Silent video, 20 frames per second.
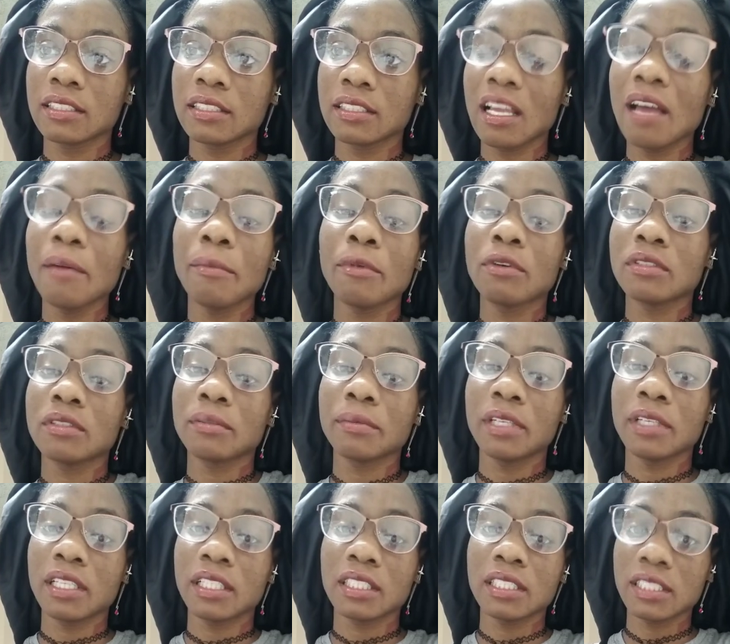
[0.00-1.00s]
I'm on some
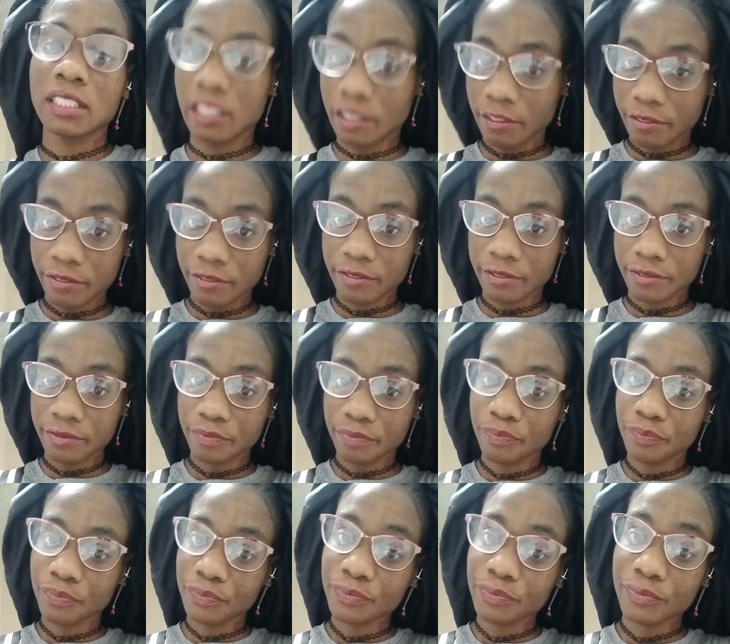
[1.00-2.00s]
other stuff.
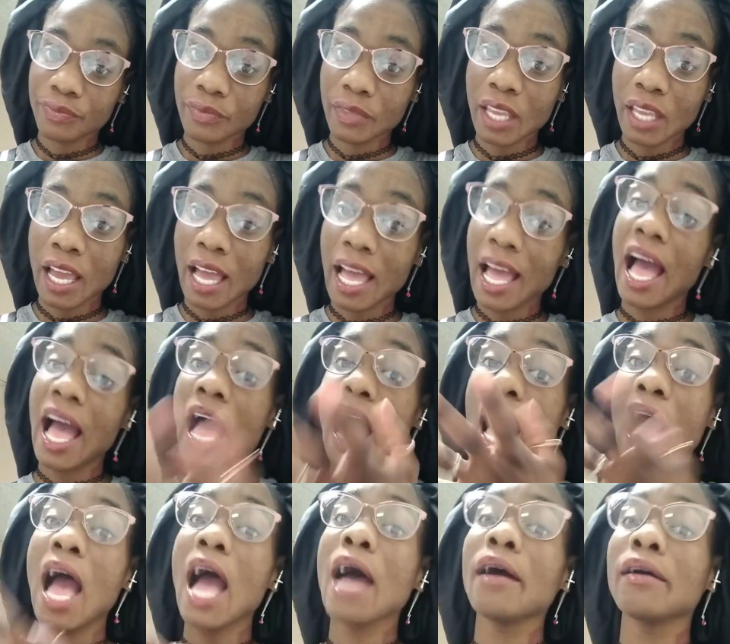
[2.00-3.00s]

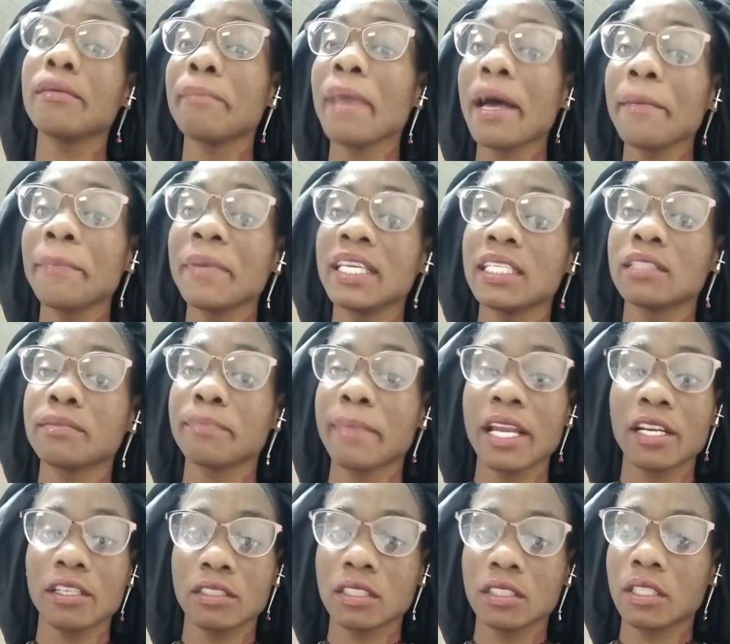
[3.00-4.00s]
I, my peace
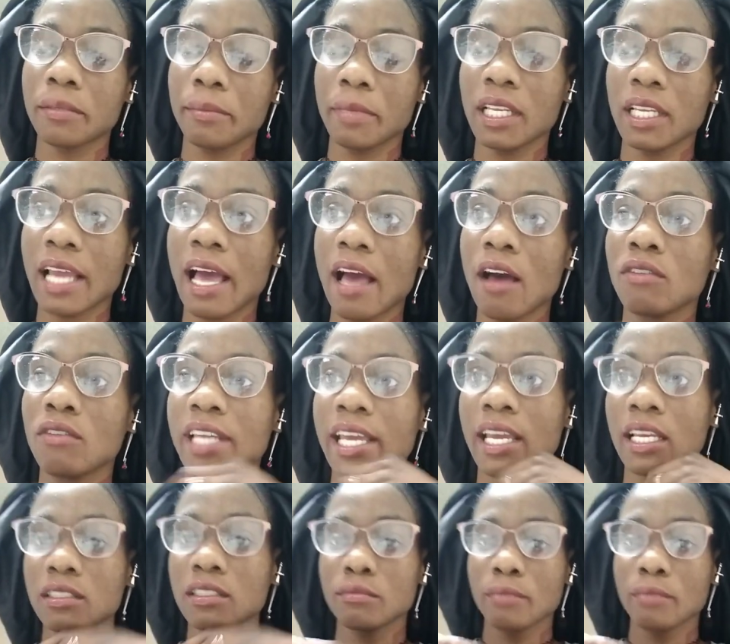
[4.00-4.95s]
matters to me nowadays.